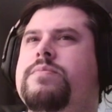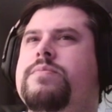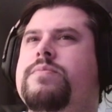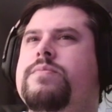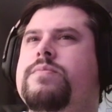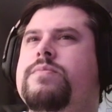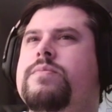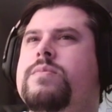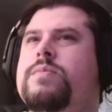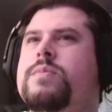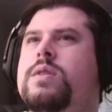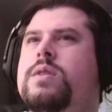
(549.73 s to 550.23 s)

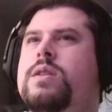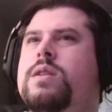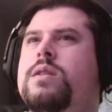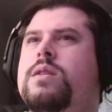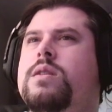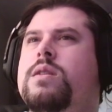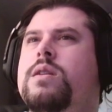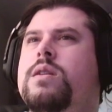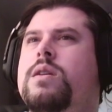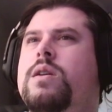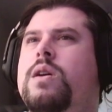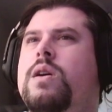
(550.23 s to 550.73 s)

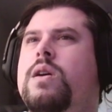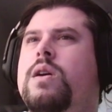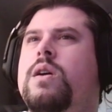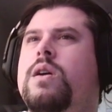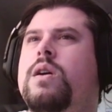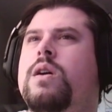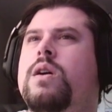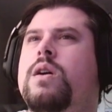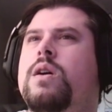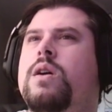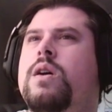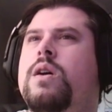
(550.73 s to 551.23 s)

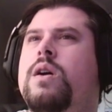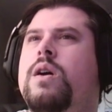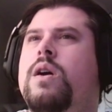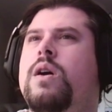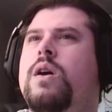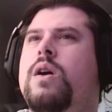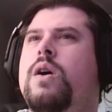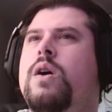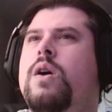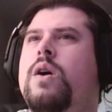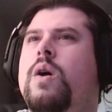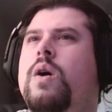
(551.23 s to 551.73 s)
We'd
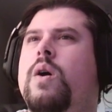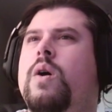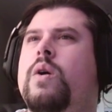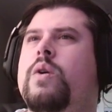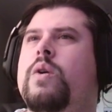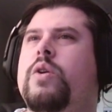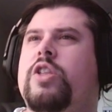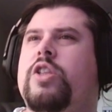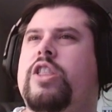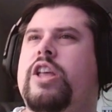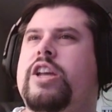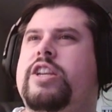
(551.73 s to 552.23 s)

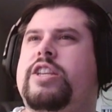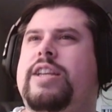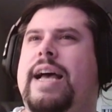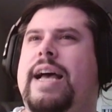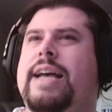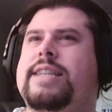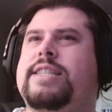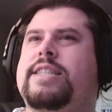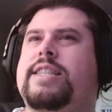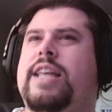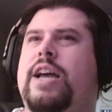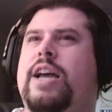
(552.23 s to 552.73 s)
like to
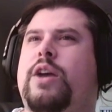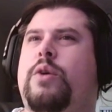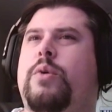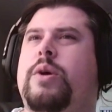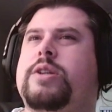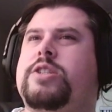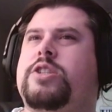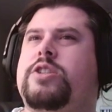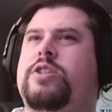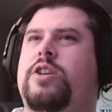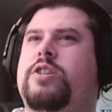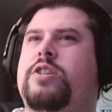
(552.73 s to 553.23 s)
ask that
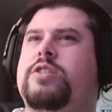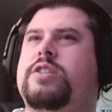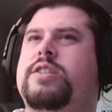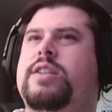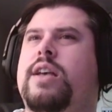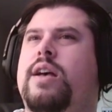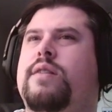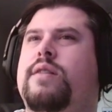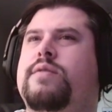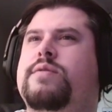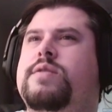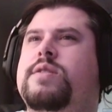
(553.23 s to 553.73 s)
question
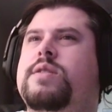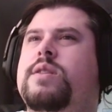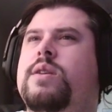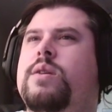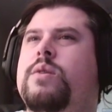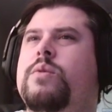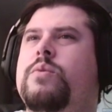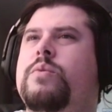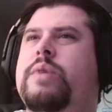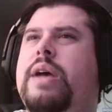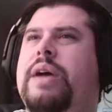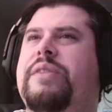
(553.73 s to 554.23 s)
ourselves.
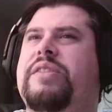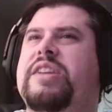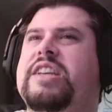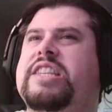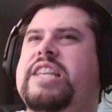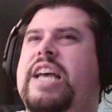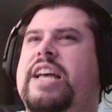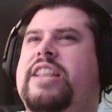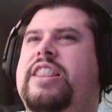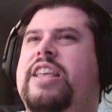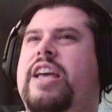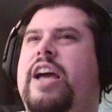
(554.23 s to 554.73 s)
We haven't
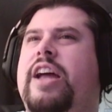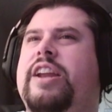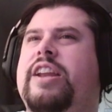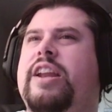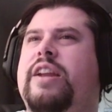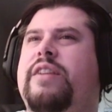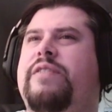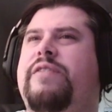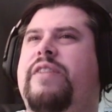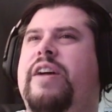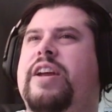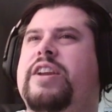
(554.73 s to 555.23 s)
exactly
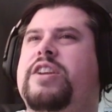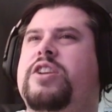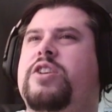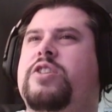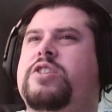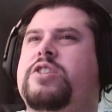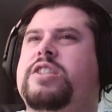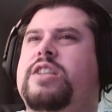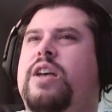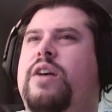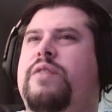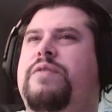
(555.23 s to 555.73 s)
identified
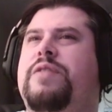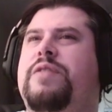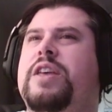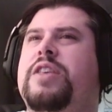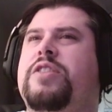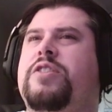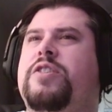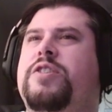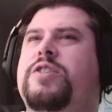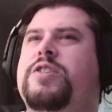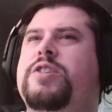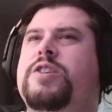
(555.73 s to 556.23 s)
yourself
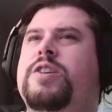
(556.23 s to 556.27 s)
either.